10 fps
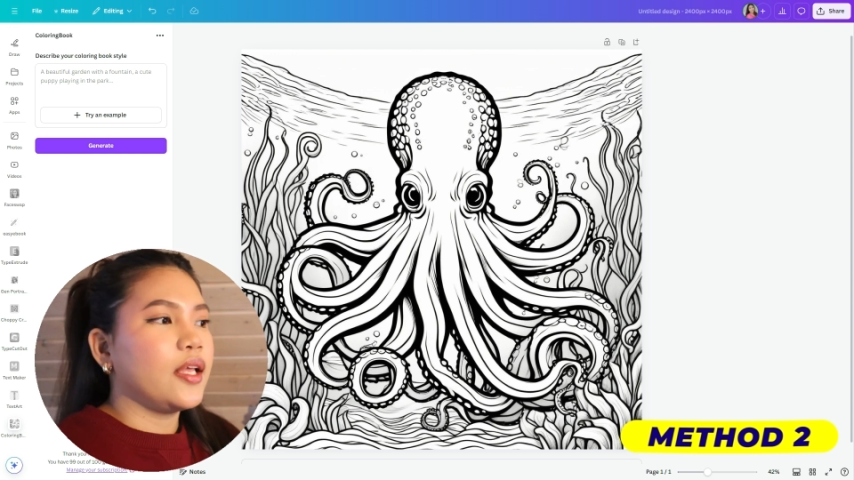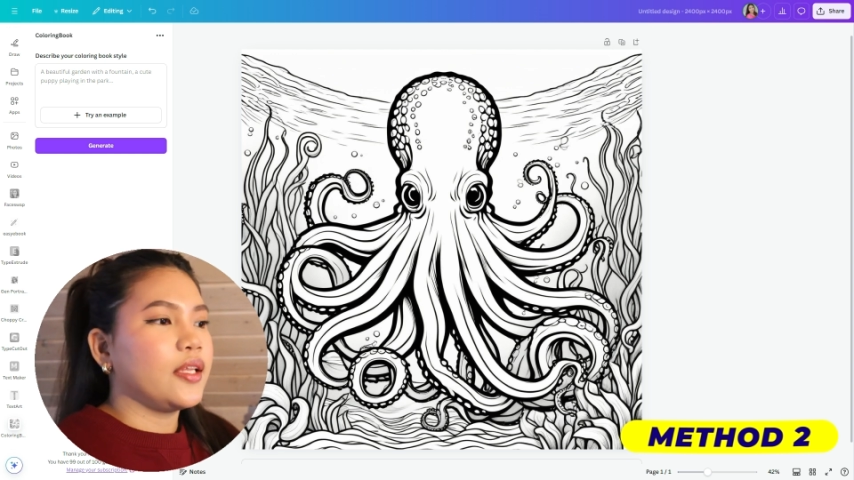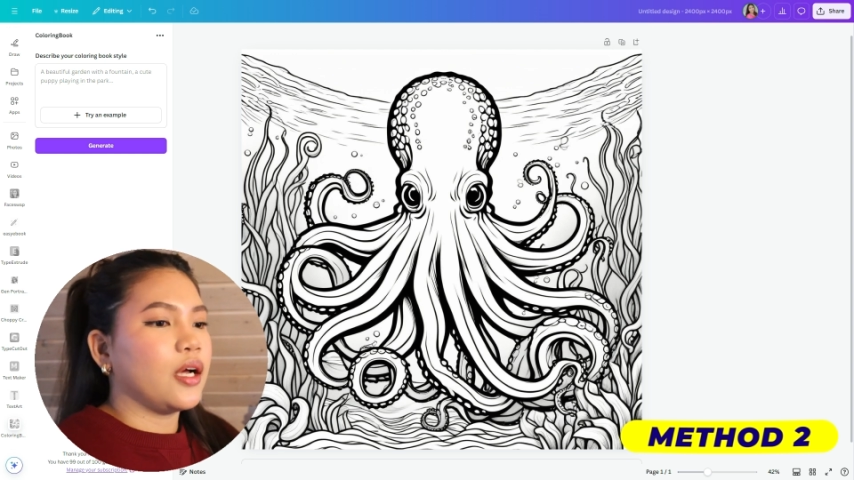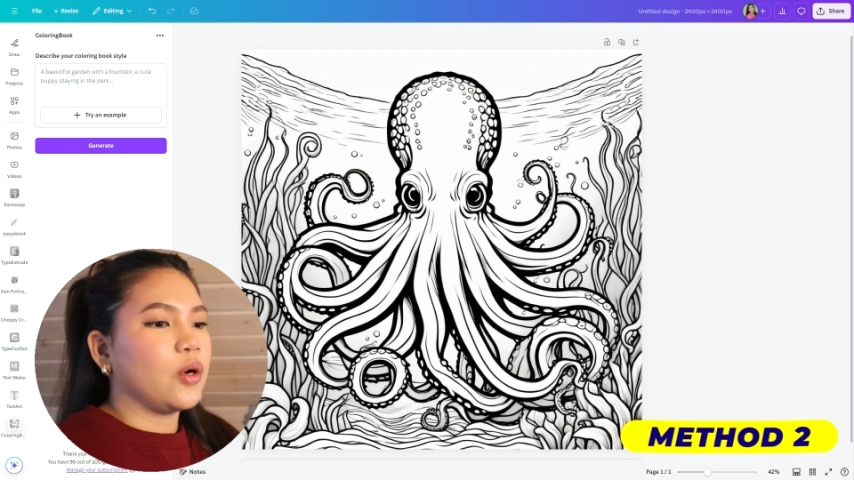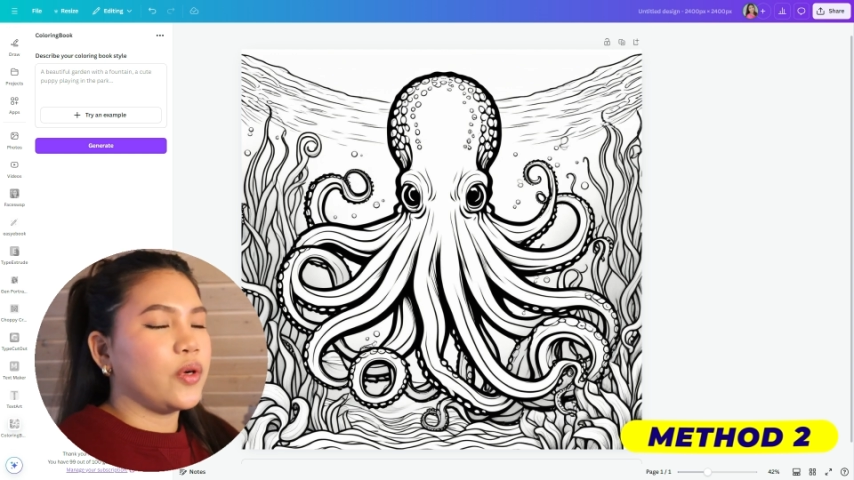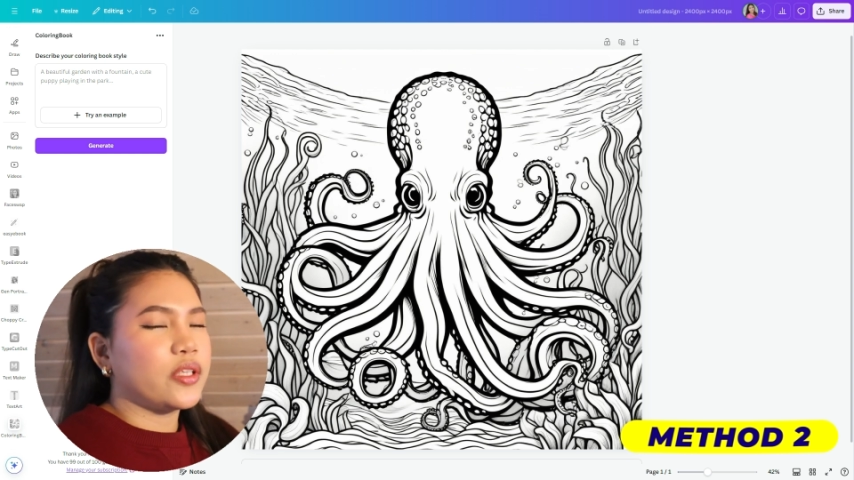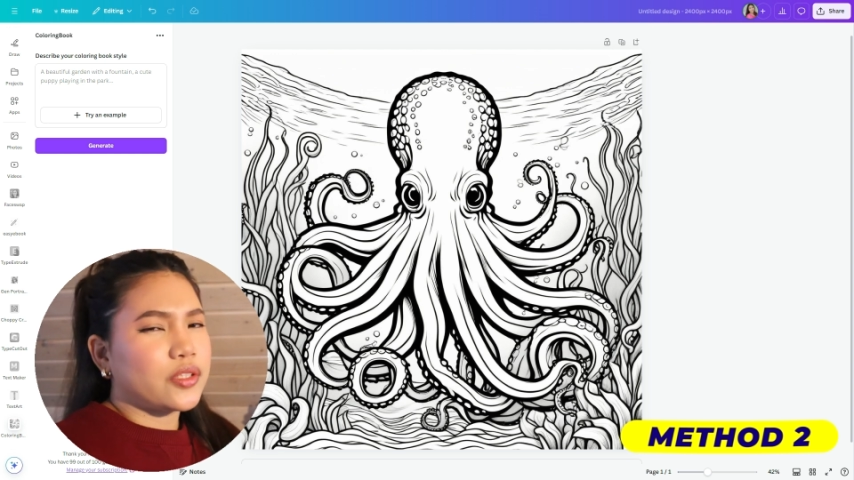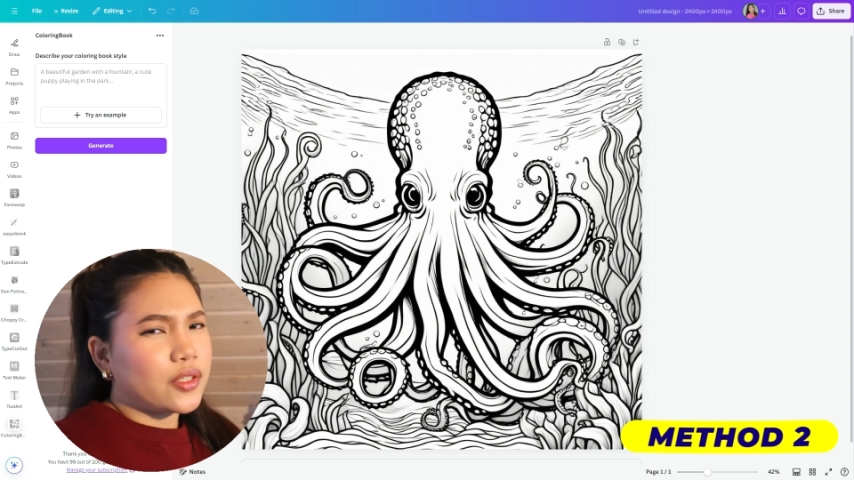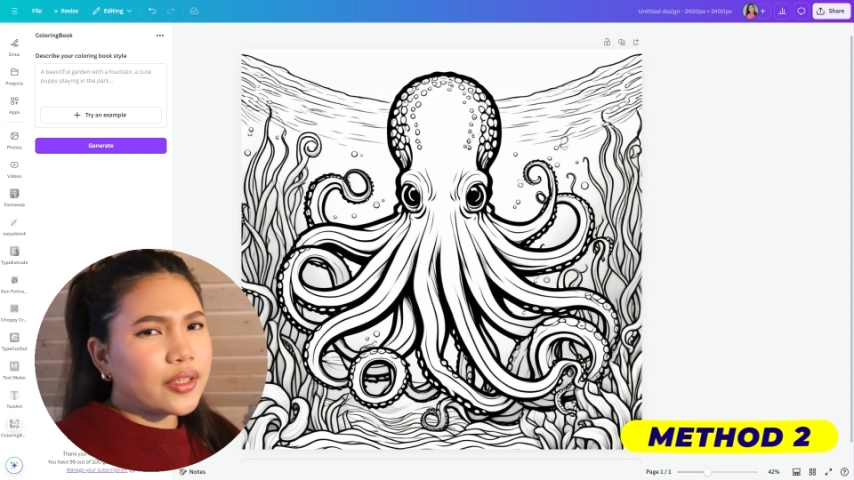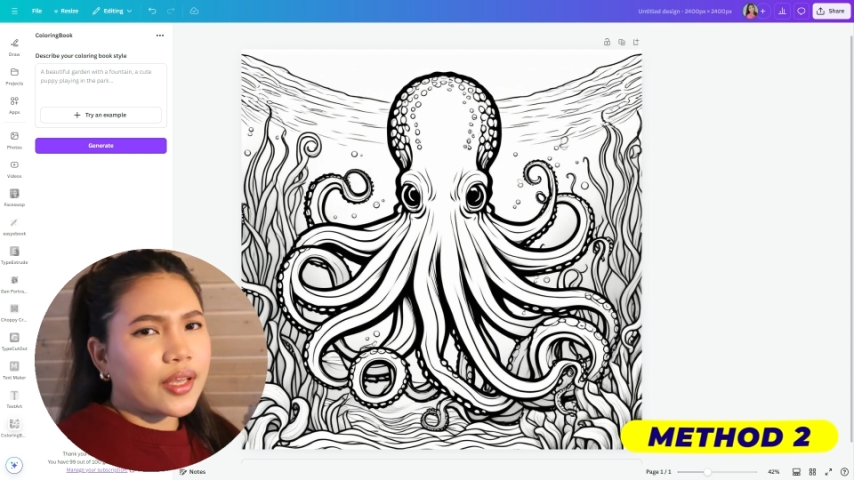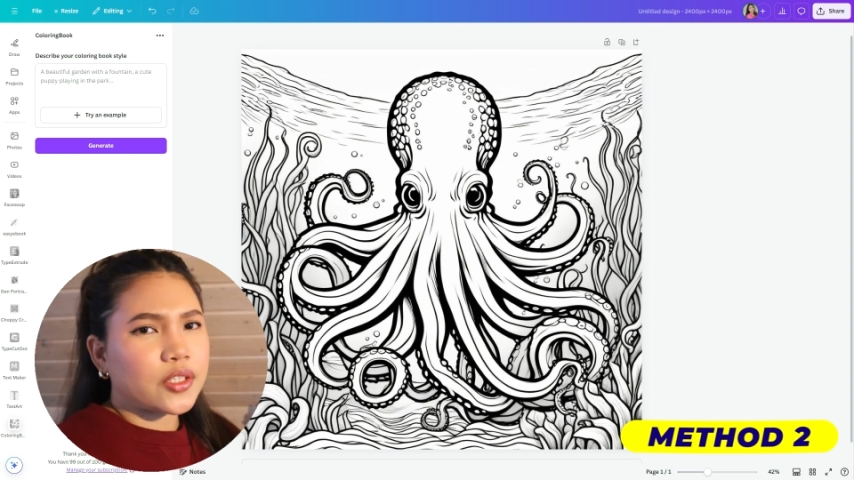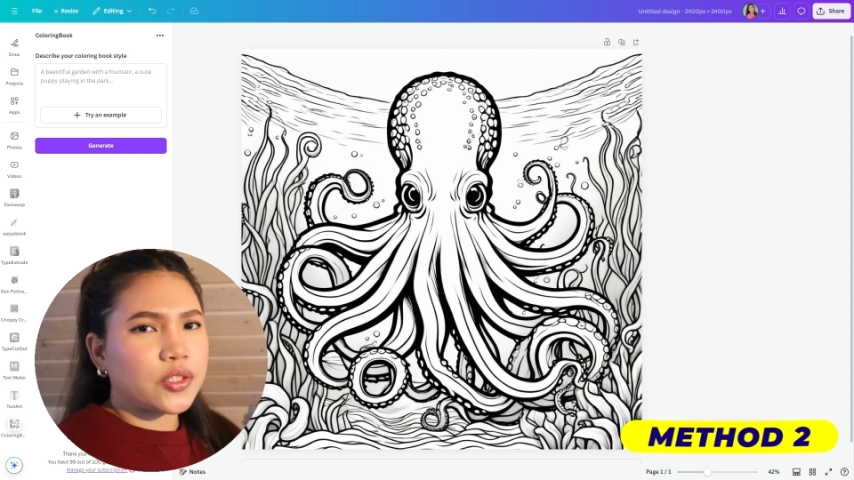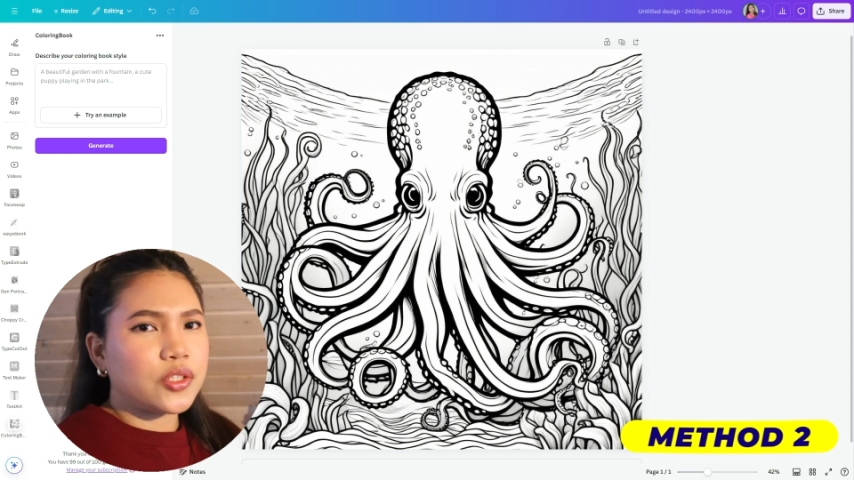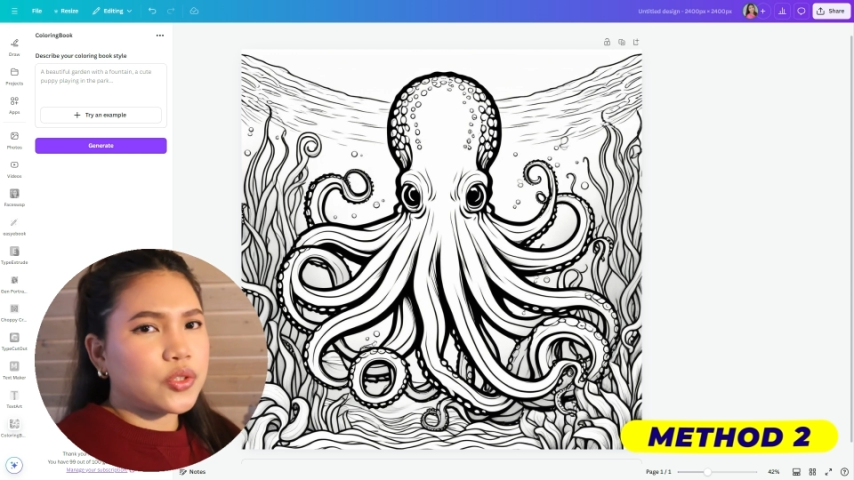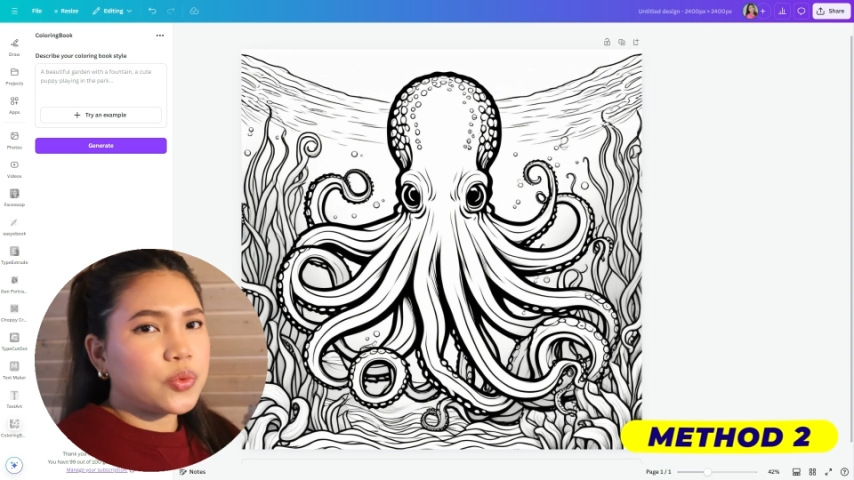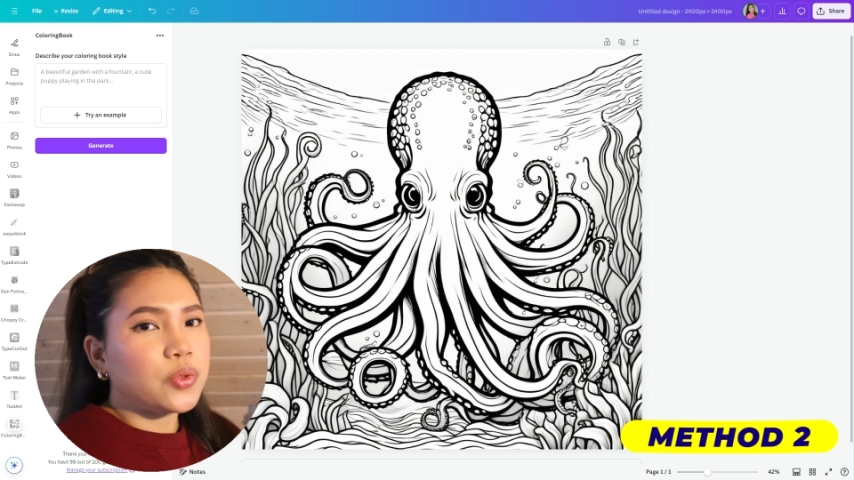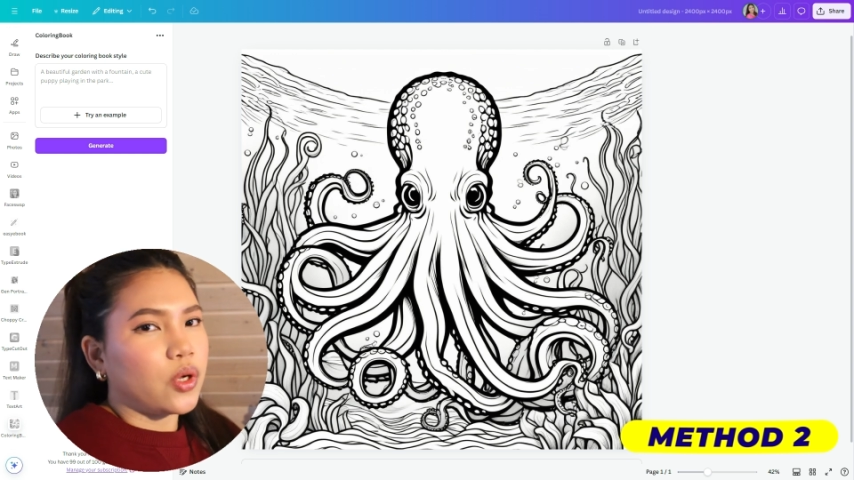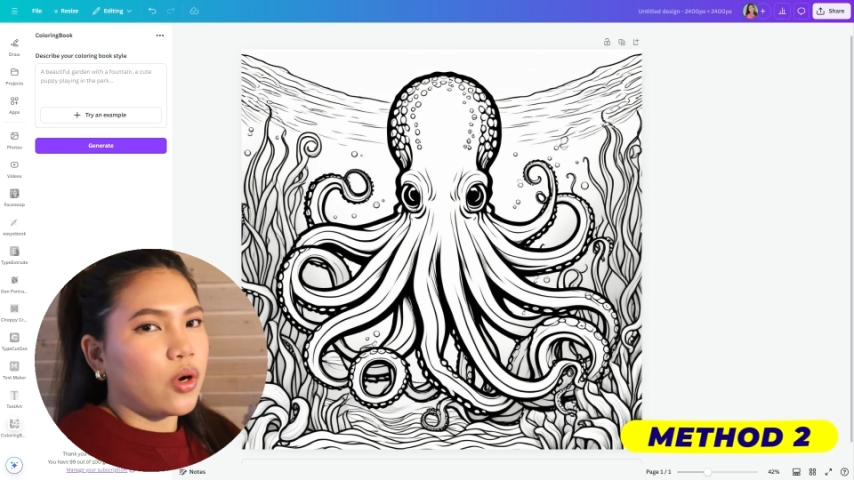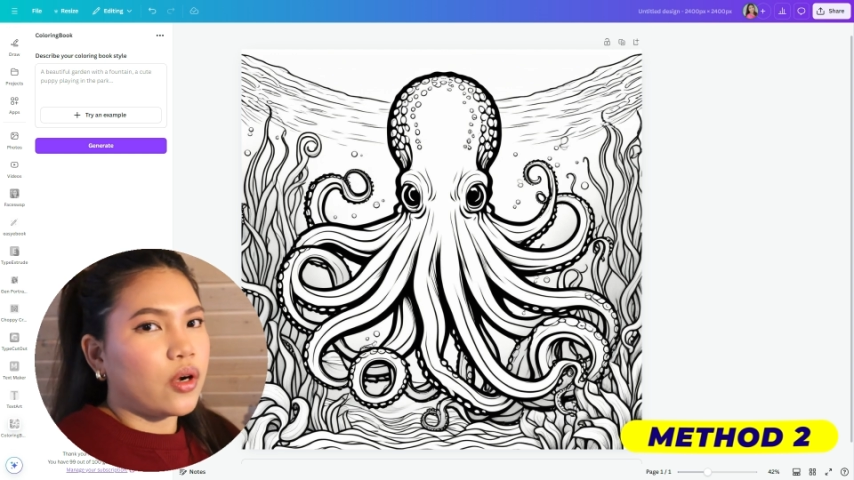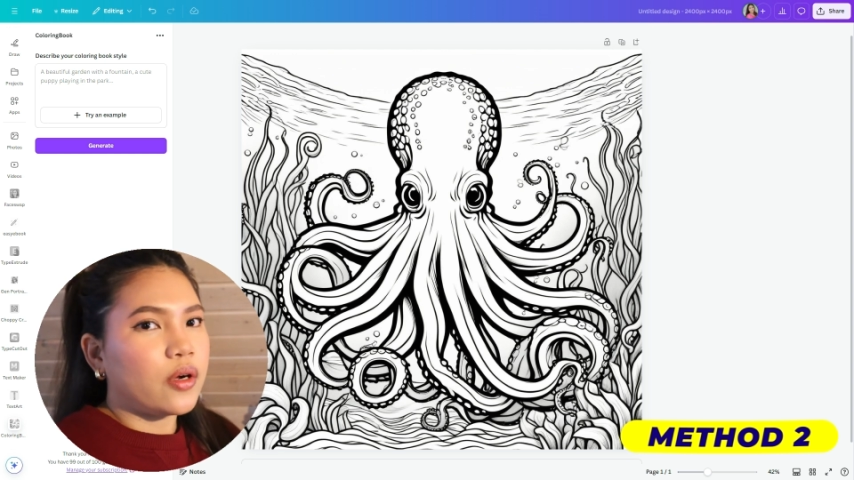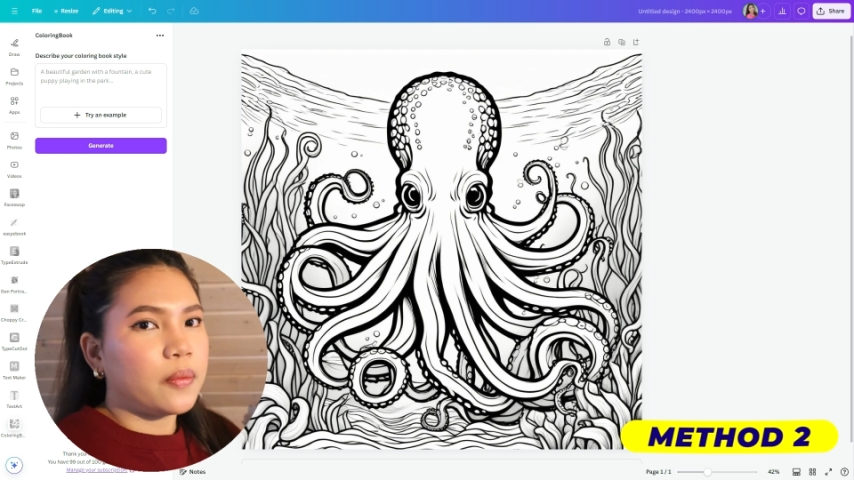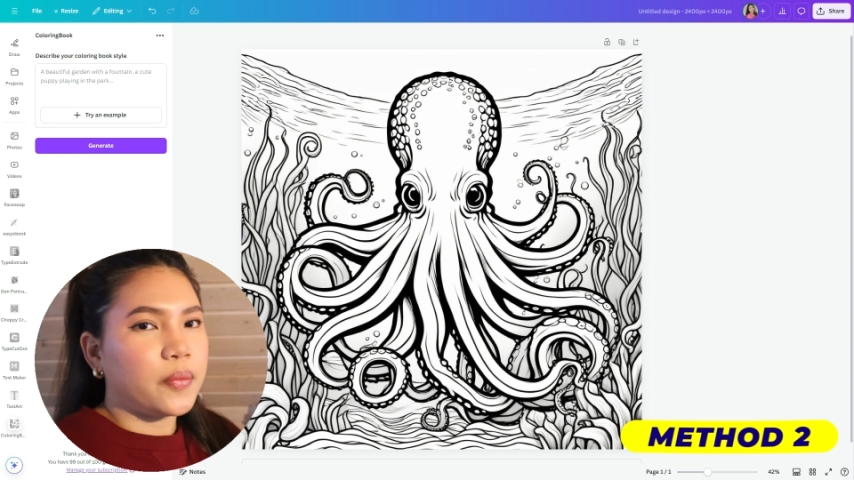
Now, it's not actually too long,